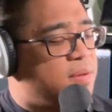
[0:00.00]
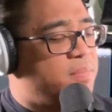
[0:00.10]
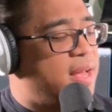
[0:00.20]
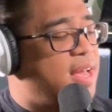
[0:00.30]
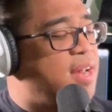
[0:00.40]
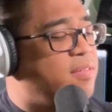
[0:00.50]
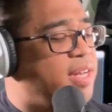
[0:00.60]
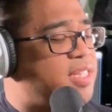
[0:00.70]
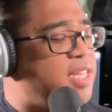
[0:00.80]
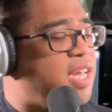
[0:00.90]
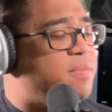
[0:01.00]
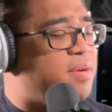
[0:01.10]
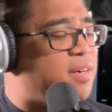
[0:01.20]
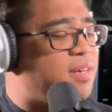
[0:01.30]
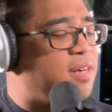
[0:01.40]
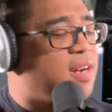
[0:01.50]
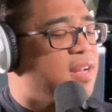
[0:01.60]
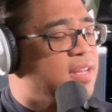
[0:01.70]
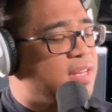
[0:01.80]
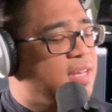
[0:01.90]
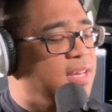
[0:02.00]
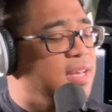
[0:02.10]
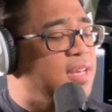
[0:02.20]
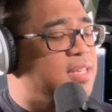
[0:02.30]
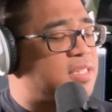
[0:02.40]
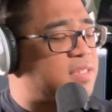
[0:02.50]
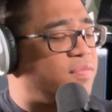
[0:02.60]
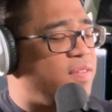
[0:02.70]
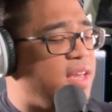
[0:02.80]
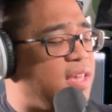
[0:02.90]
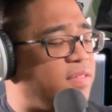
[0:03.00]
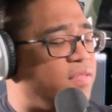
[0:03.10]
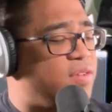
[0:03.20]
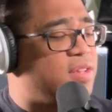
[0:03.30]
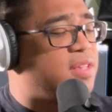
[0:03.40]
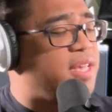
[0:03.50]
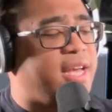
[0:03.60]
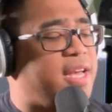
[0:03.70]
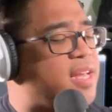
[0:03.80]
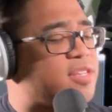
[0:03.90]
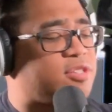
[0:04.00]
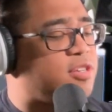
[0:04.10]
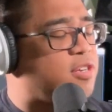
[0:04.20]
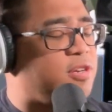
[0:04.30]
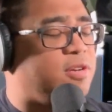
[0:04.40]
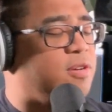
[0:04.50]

My Redeemer is faithful and true.